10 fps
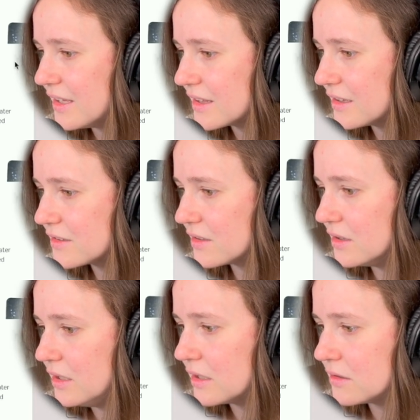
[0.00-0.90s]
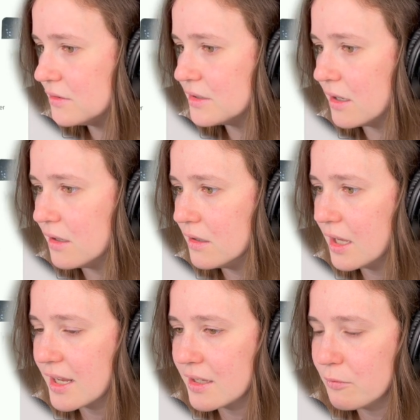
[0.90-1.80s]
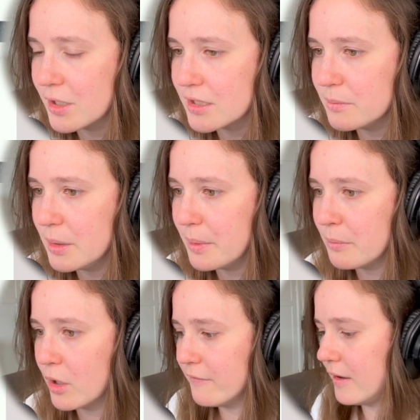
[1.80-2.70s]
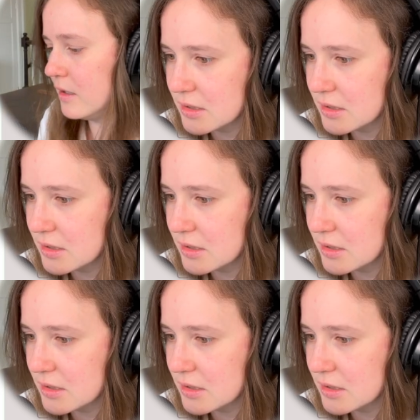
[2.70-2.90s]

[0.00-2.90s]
That looks a little dull. I kind of want it to be a bit more fun.